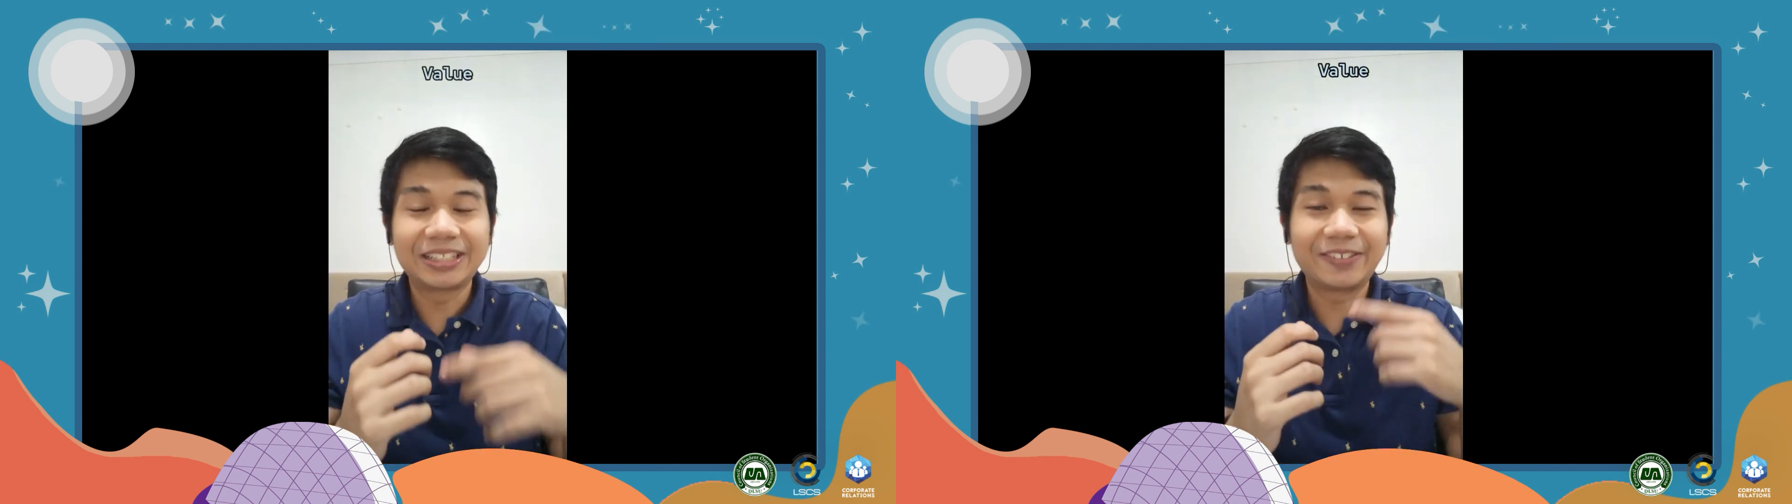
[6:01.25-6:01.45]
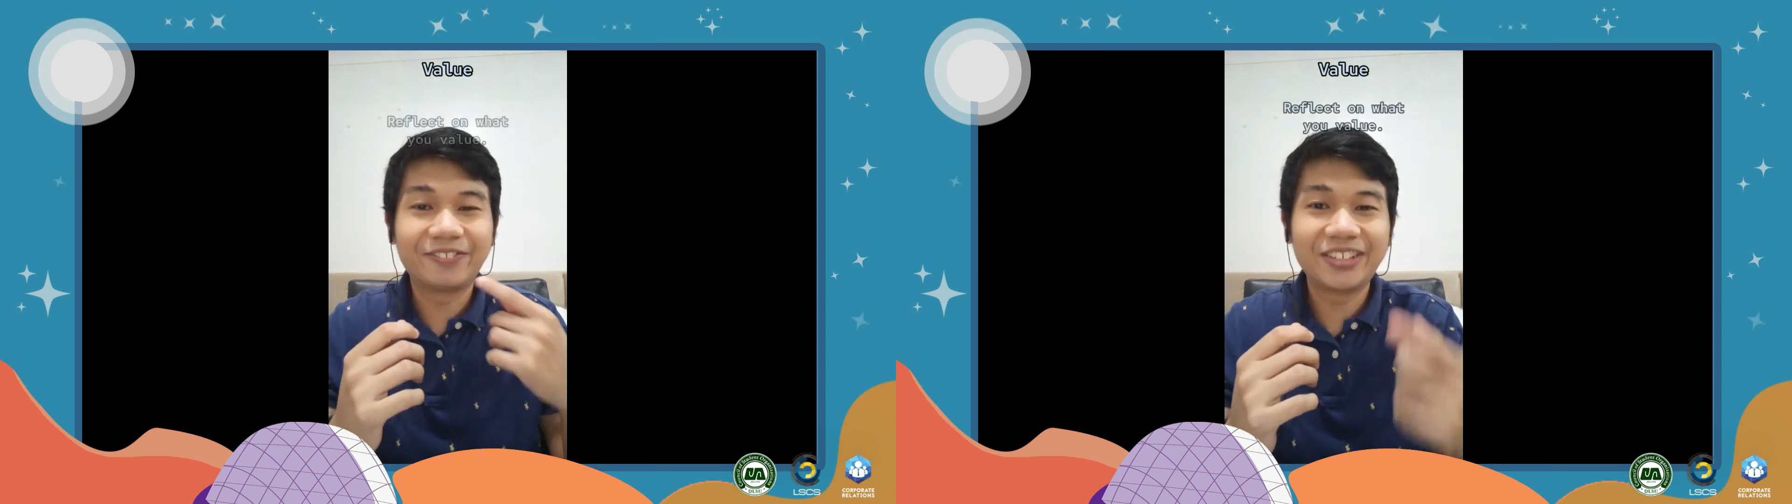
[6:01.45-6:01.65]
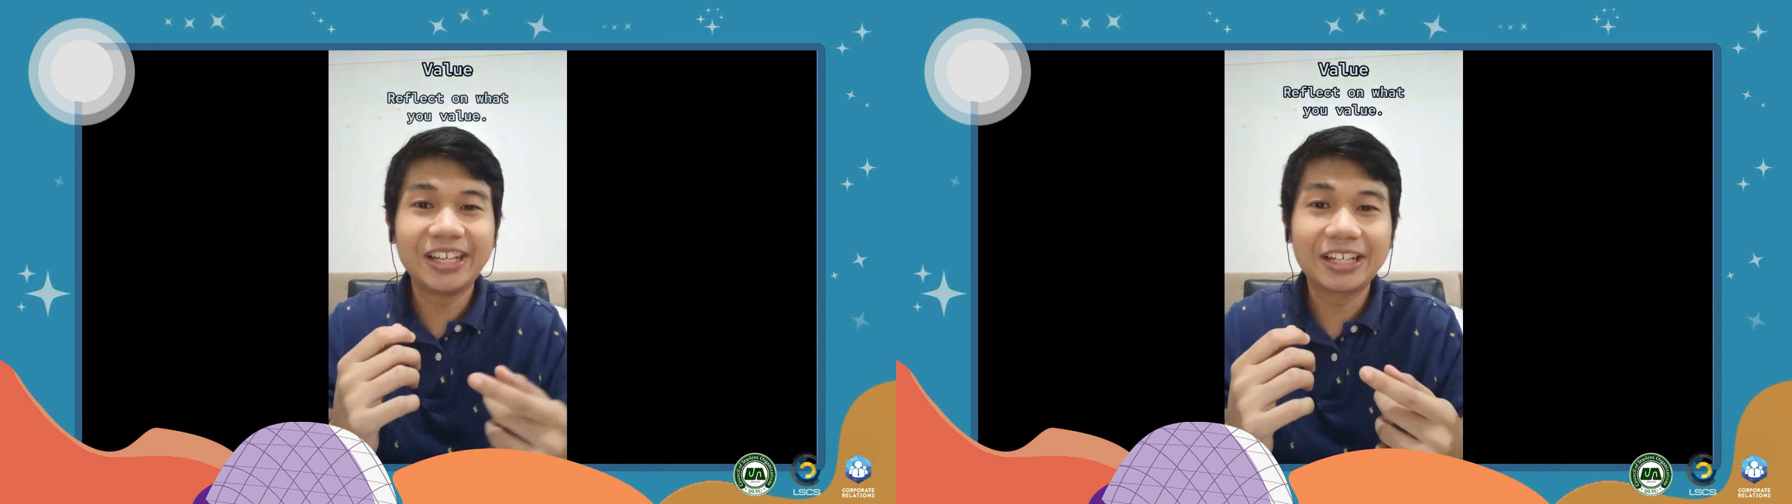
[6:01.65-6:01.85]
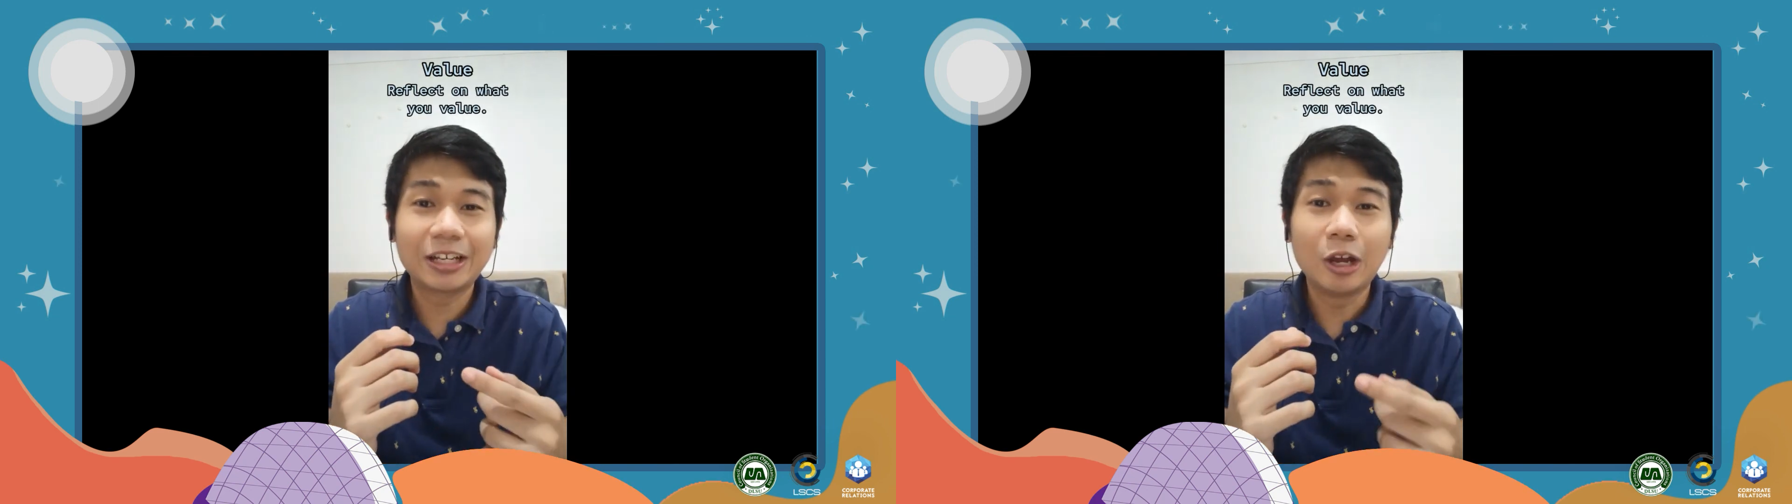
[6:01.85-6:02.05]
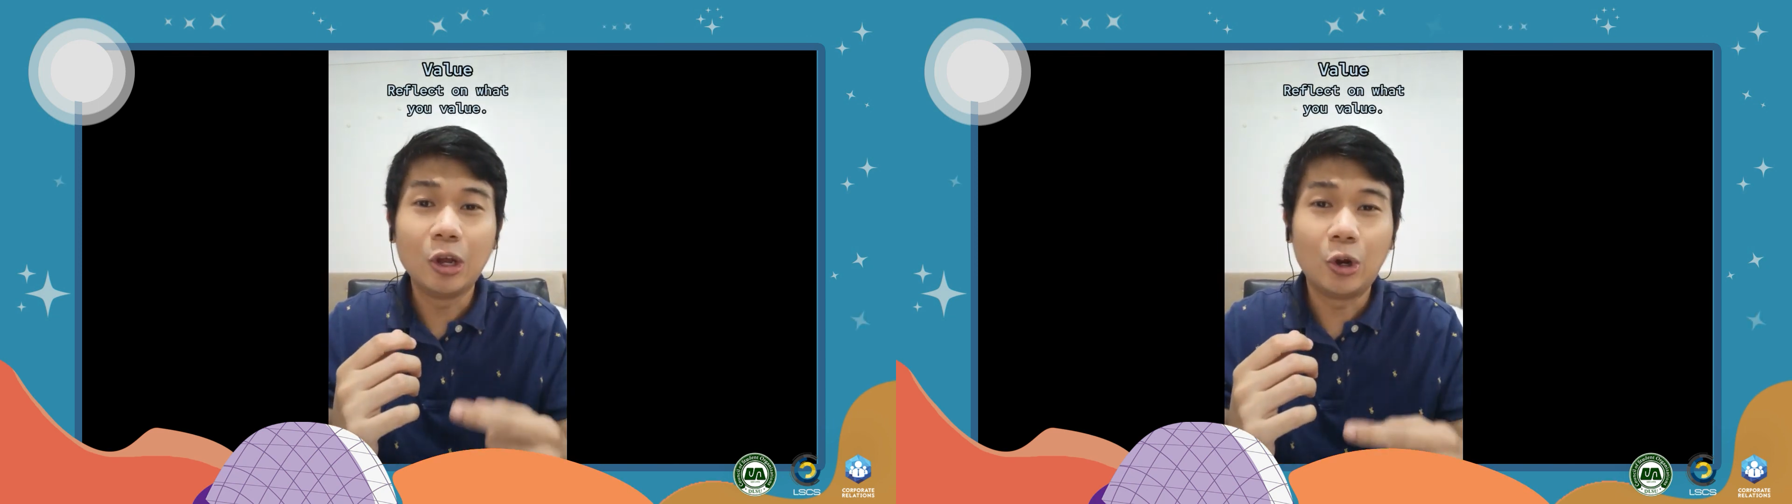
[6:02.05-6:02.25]
Reflect
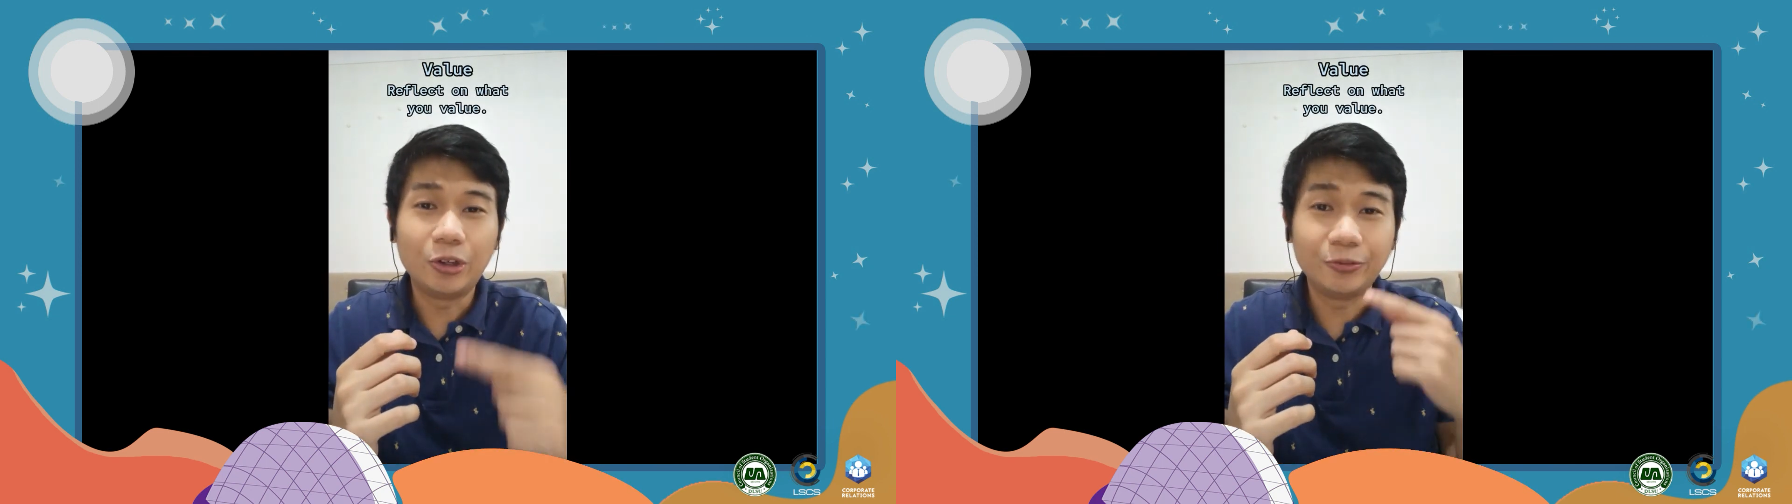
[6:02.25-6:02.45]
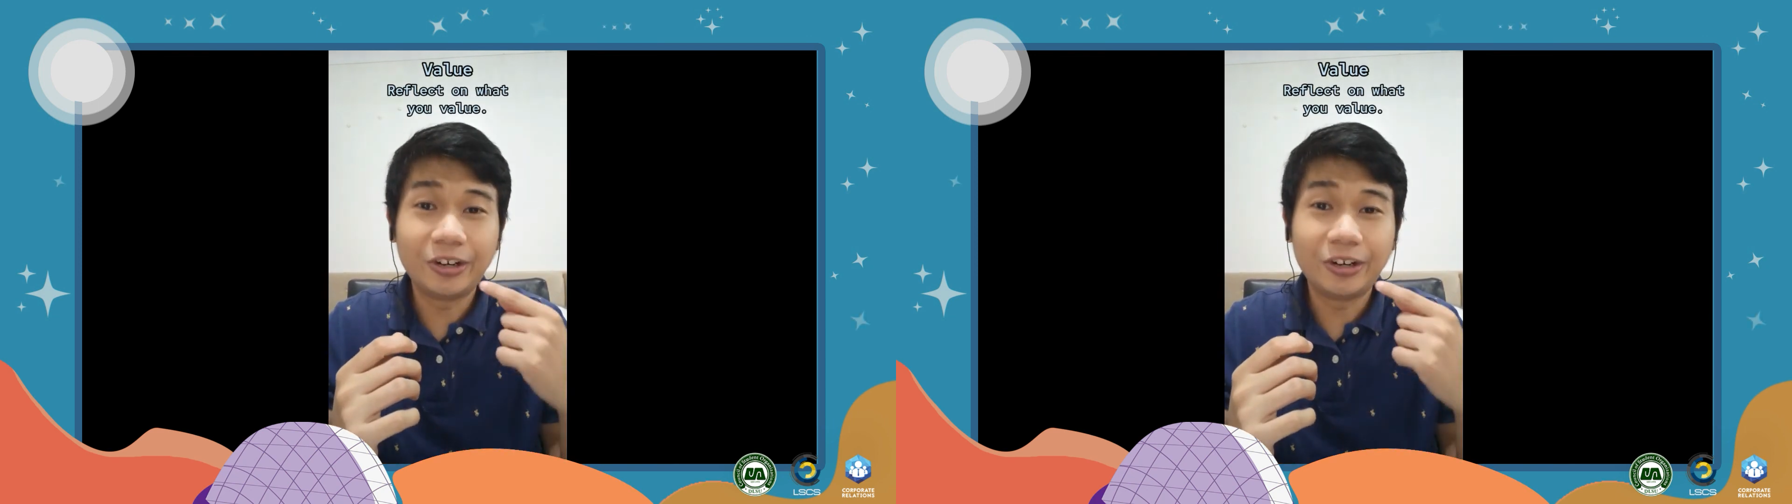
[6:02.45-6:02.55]
on